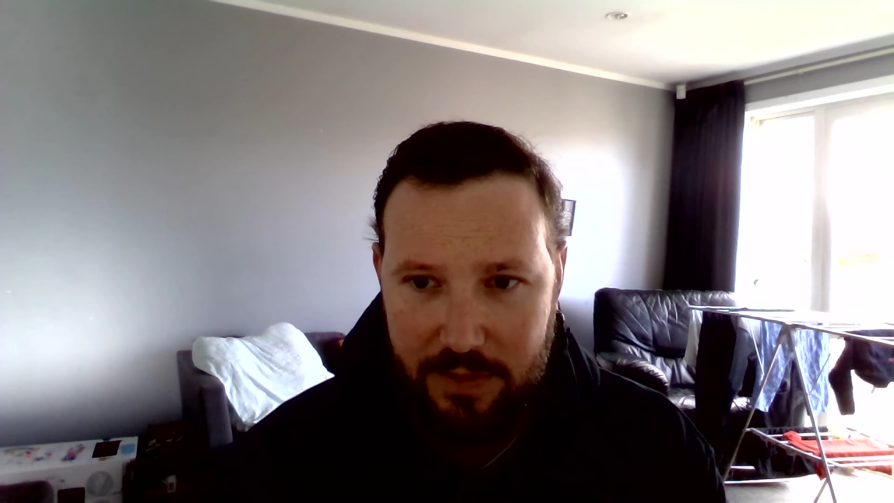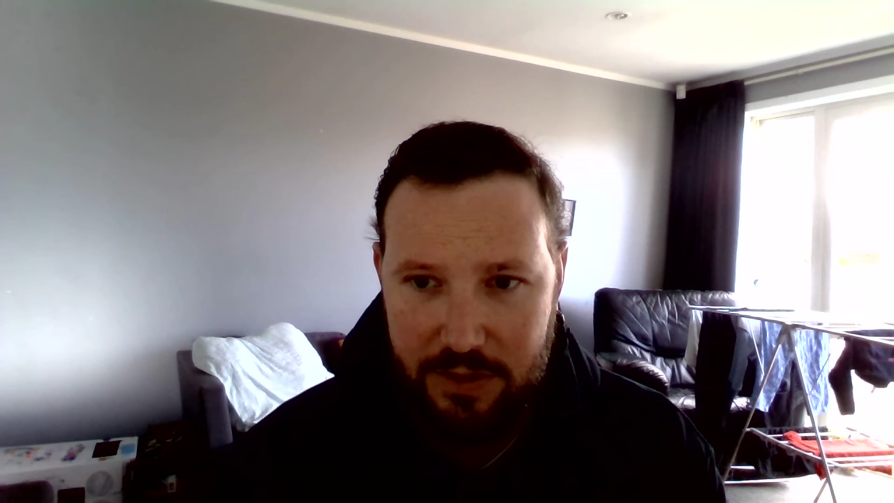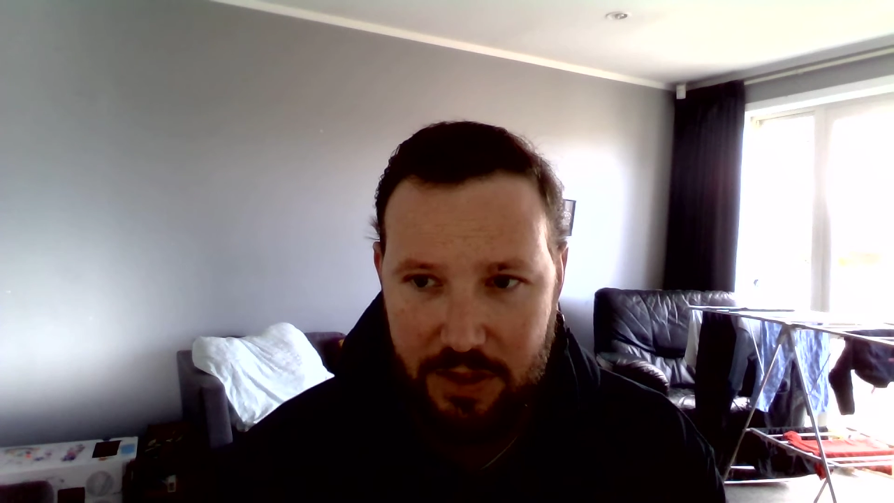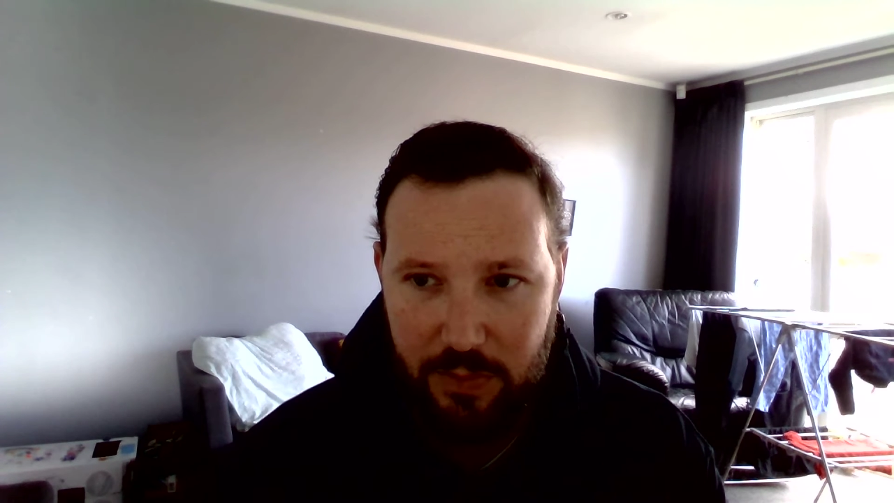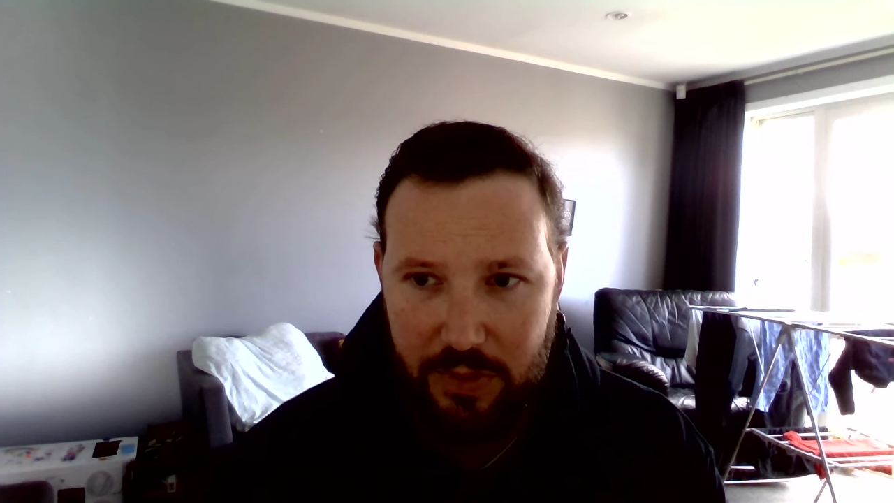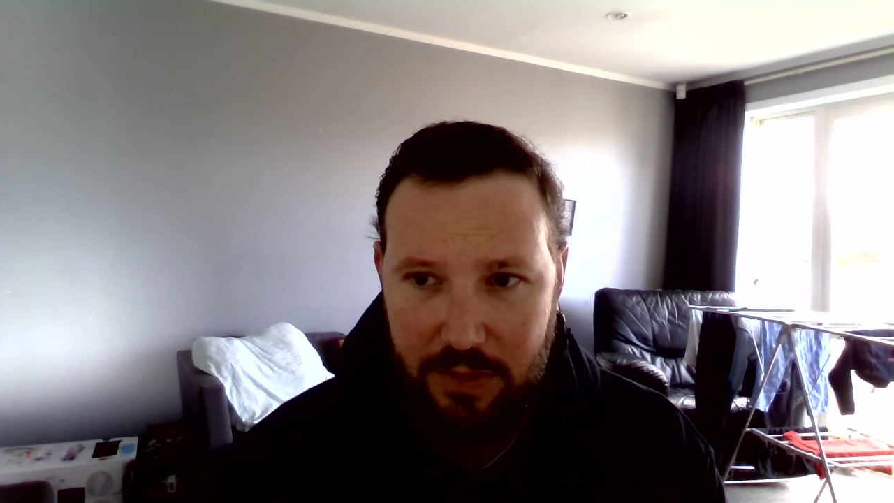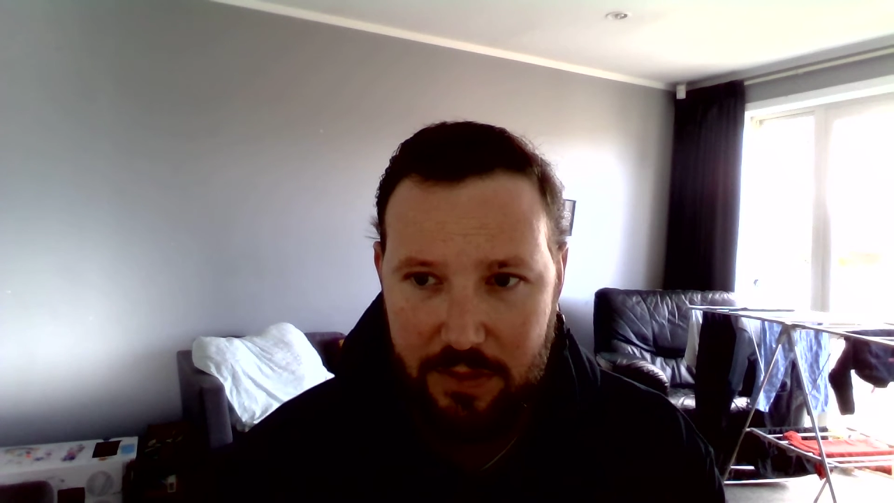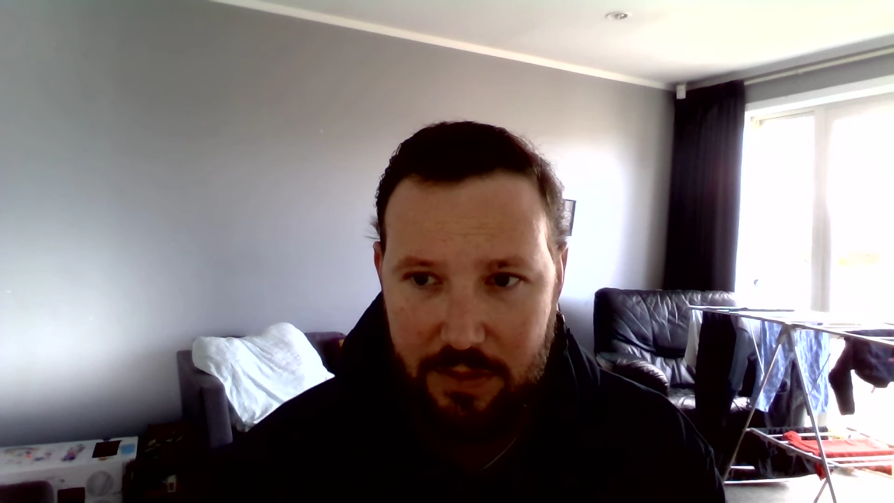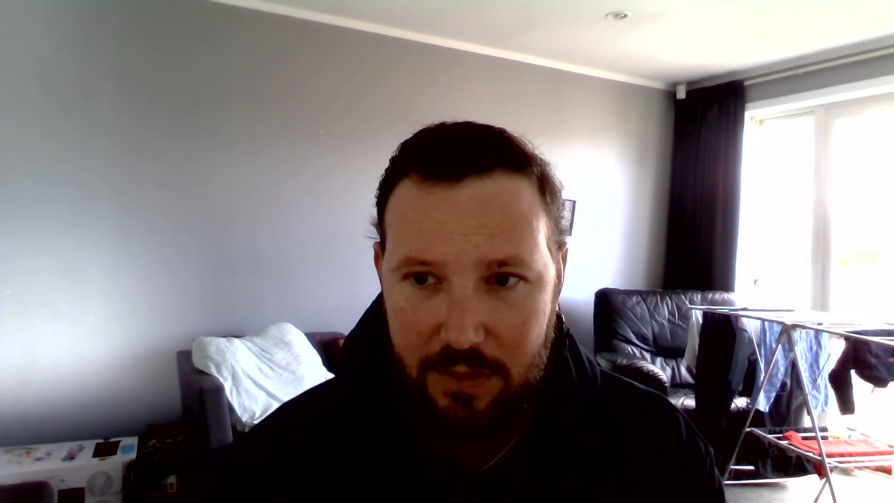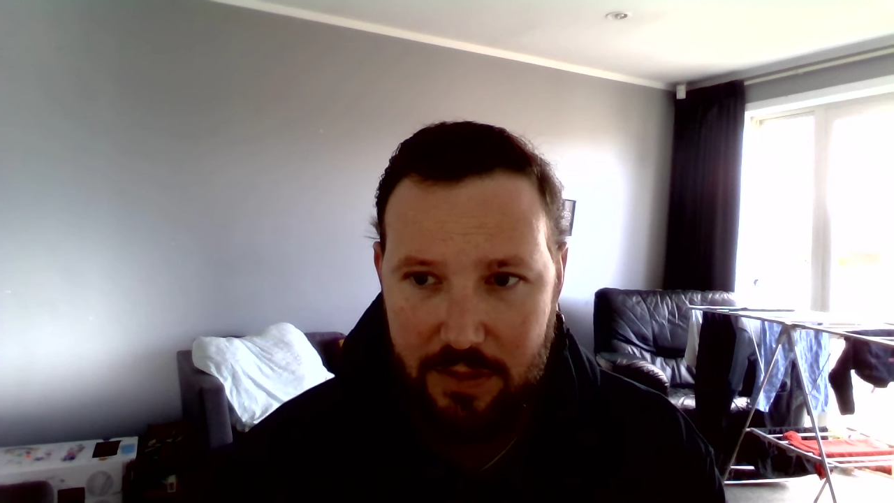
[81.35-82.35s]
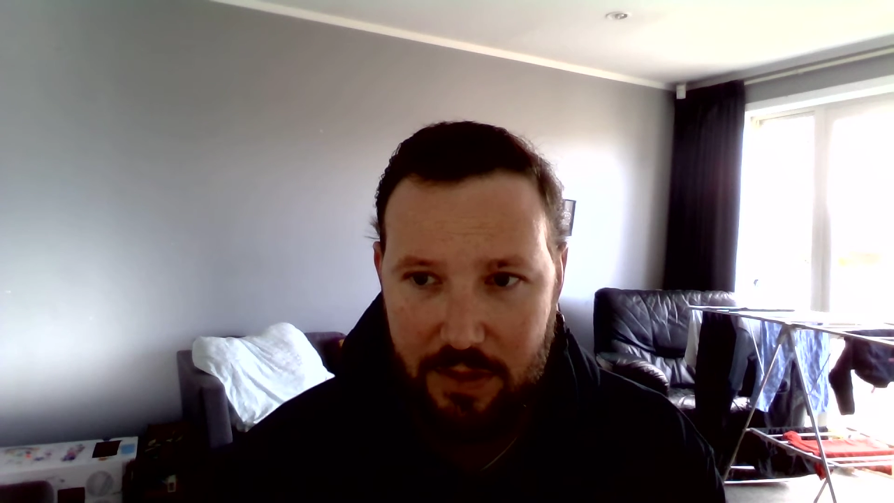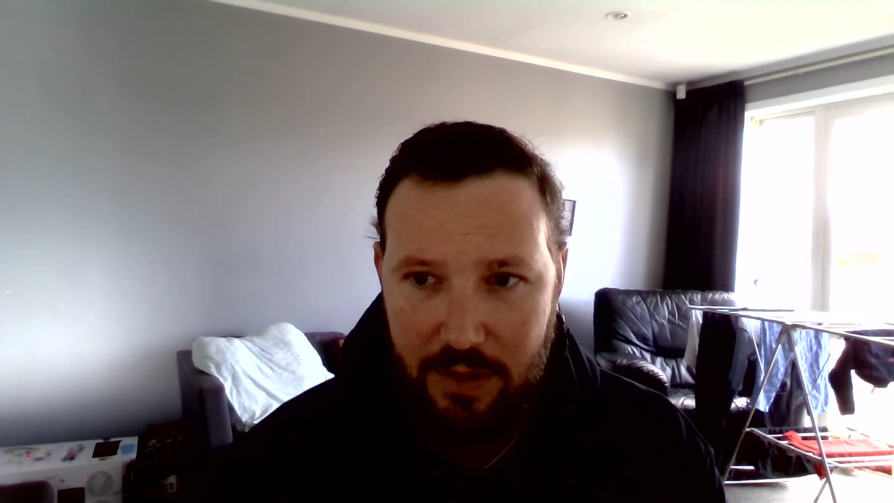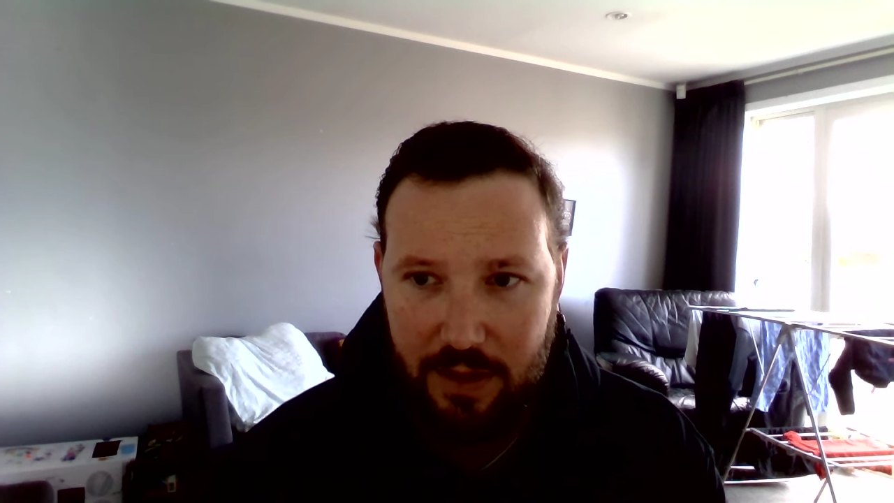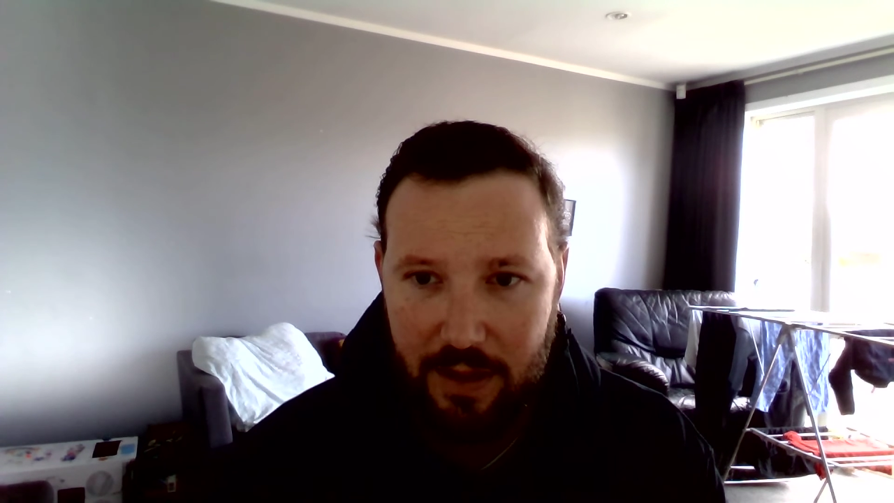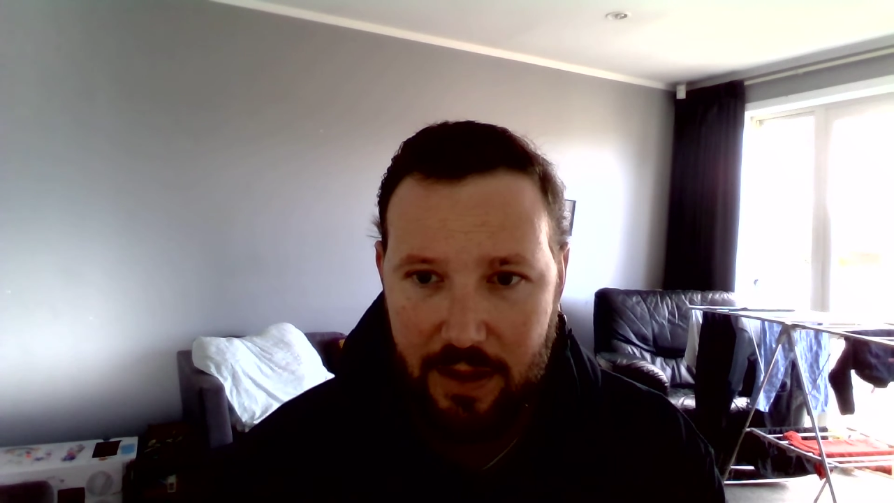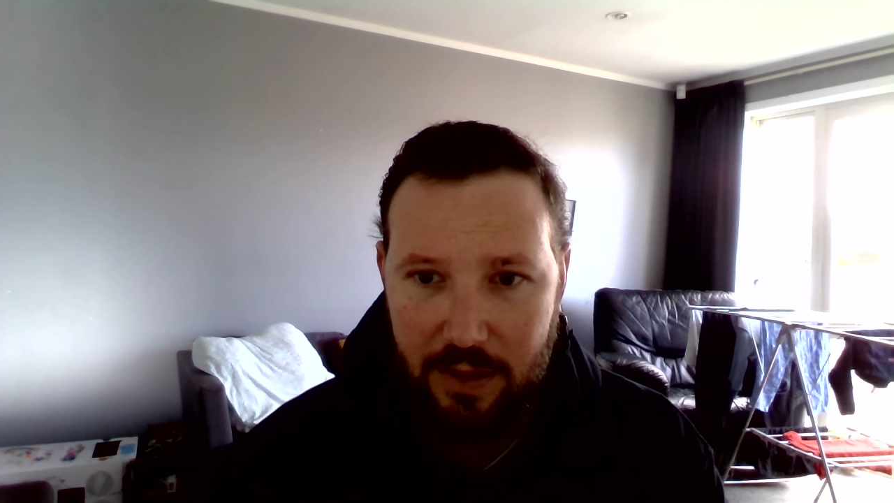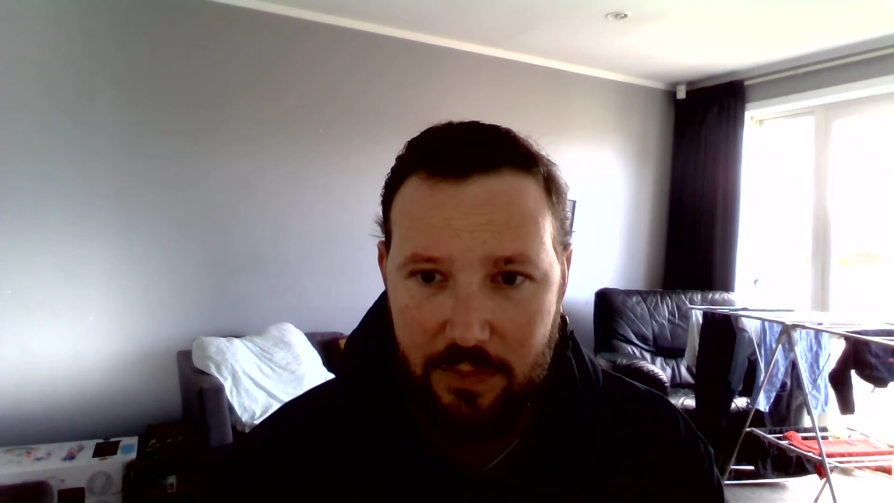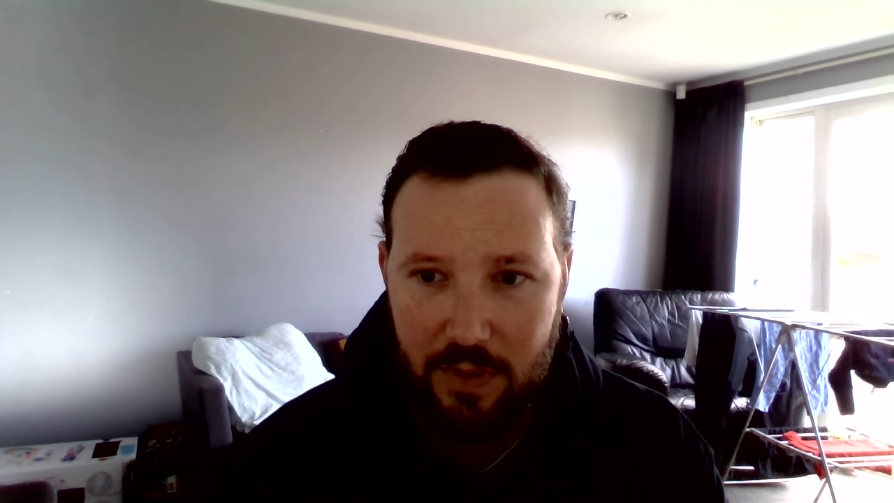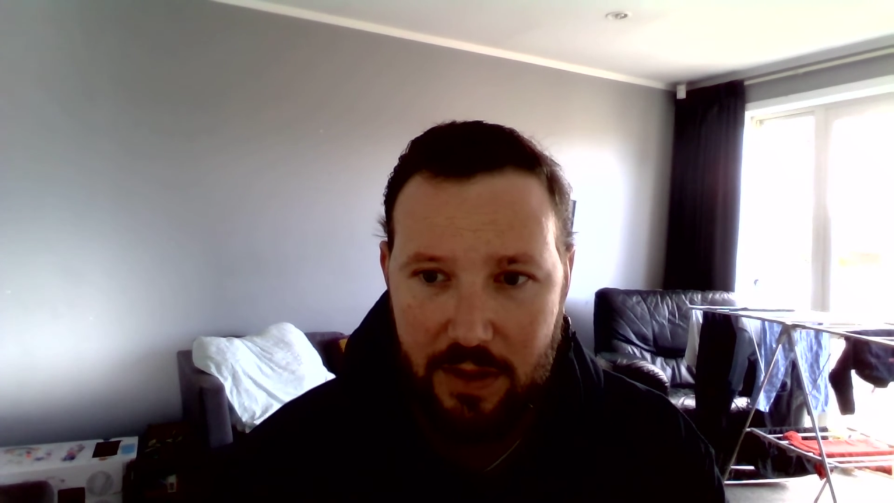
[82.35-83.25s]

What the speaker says: ship can